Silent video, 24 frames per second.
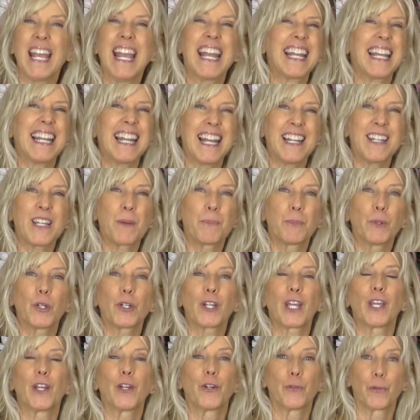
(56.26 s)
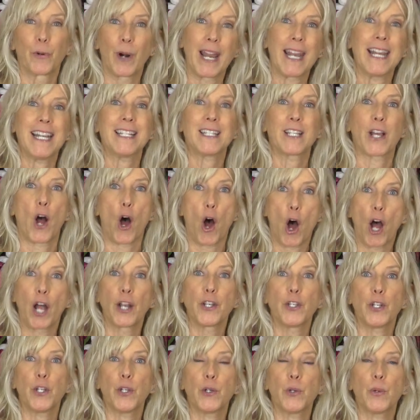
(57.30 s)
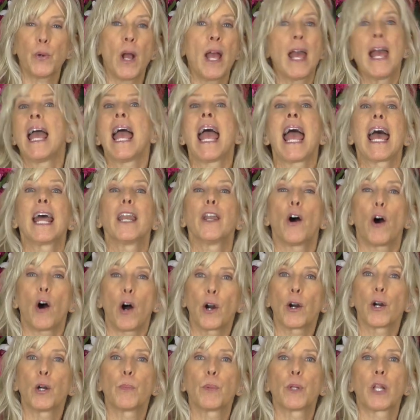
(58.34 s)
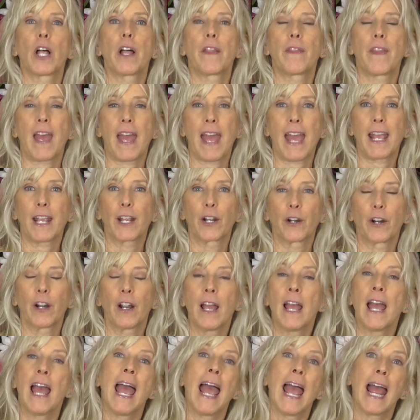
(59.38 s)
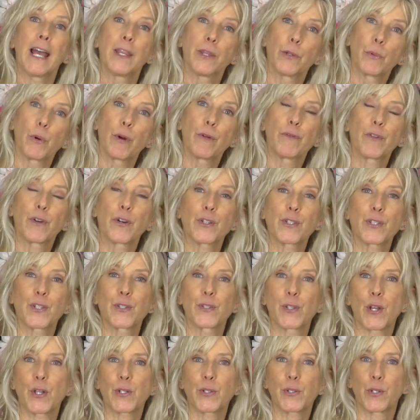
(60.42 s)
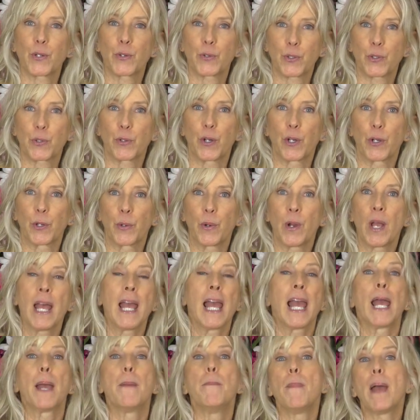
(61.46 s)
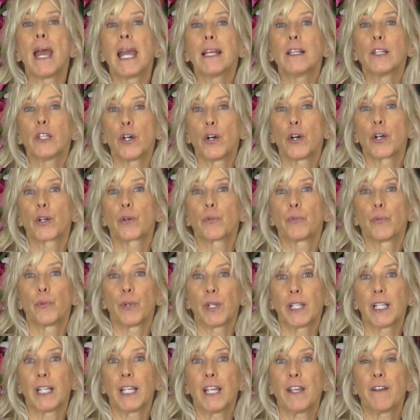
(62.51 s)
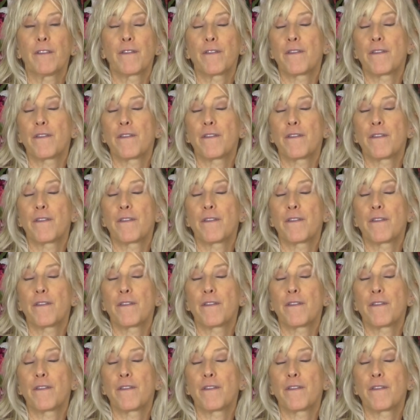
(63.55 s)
it can end up looking great on you and horrible on the hanger. And the reverse is also true. It may look really